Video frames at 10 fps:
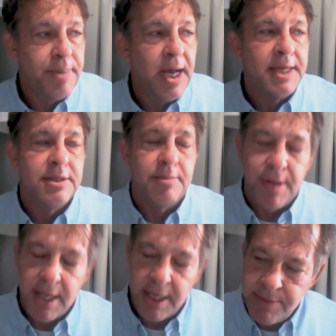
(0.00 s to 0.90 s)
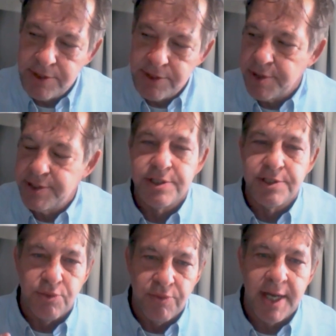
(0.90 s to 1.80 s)
Biden, the Biden administration
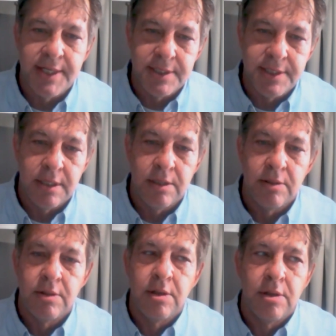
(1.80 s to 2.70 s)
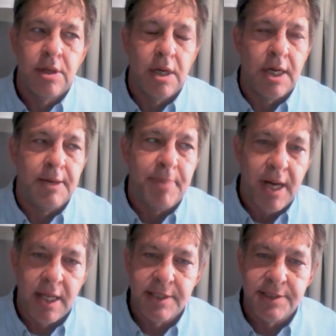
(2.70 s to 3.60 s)
is erecting uh,
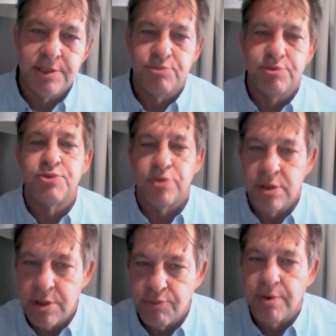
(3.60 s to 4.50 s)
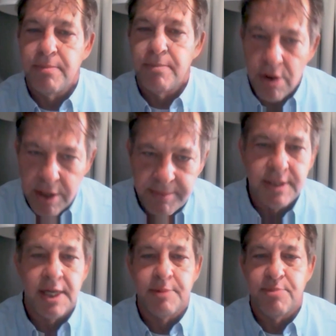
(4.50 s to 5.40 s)
policies which look
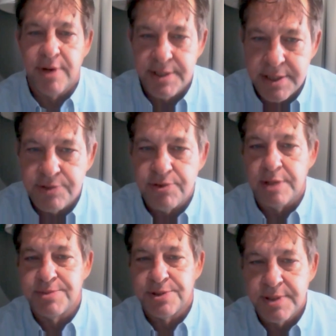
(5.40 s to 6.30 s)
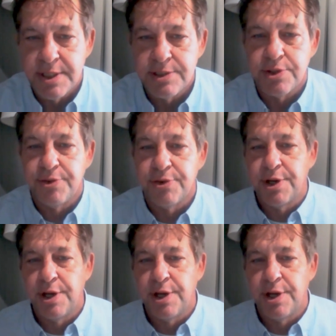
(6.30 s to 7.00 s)
remarkably like President Trump's, and so they're